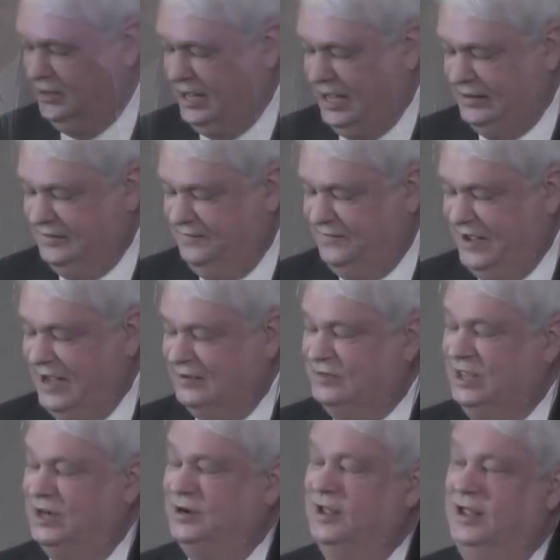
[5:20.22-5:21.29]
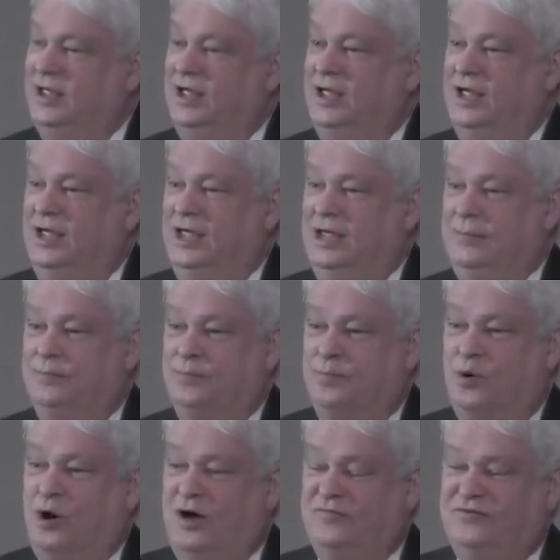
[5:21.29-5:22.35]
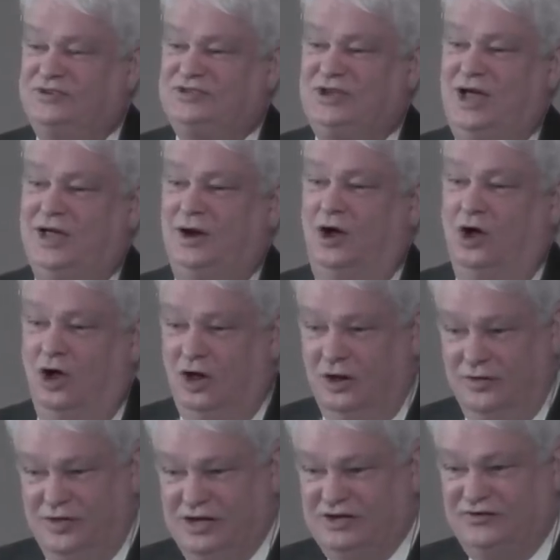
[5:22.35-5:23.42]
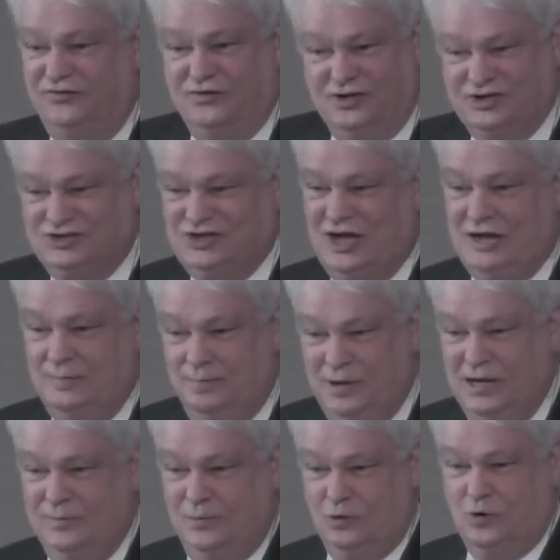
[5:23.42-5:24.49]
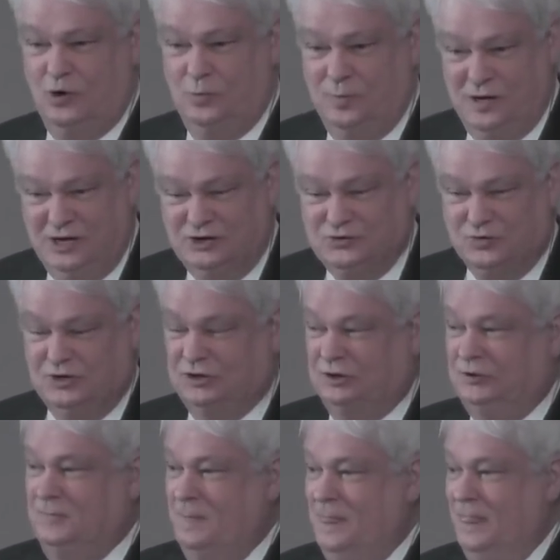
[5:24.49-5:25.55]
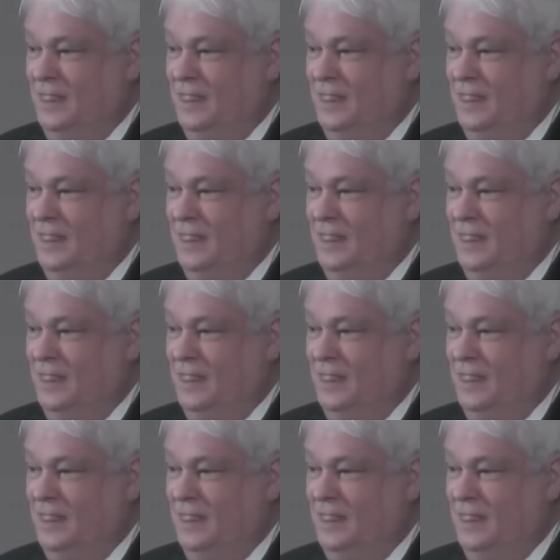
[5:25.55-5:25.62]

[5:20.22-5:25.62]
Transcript: that the fact that he prophesied all of this for the same people group, Israel,